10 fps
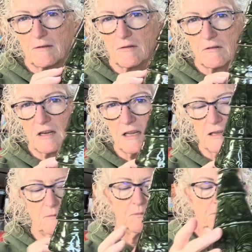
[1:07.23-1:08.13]
3,
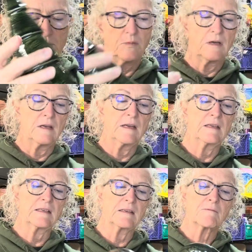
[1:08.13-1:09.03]
but
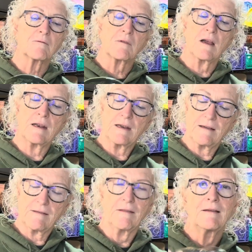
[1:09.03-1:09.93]
it didn't run.
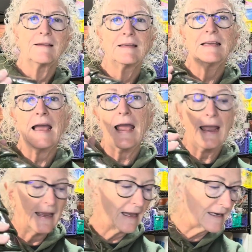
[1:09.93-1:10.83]

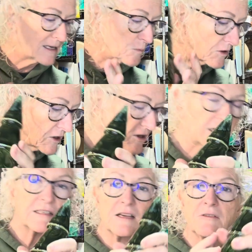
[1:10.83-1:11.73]
Yay. I did put
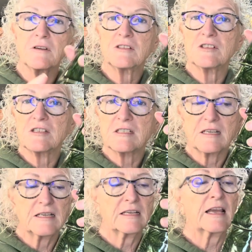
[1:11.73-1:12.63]
cookies under it just
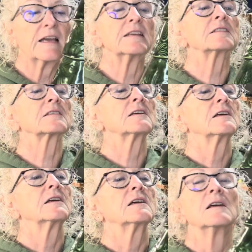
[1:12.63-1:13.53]
in case.
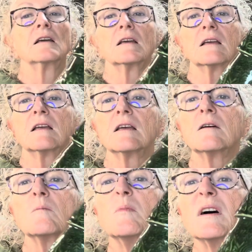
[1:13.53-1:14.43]

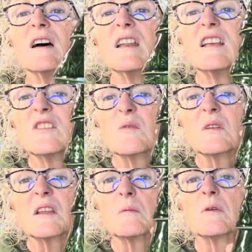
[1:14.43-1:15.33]
But it's
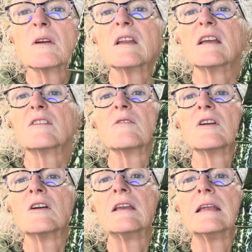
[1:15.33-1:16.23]
really pretty. It's
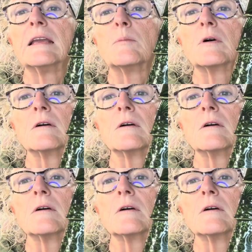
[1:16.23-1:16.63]
very deep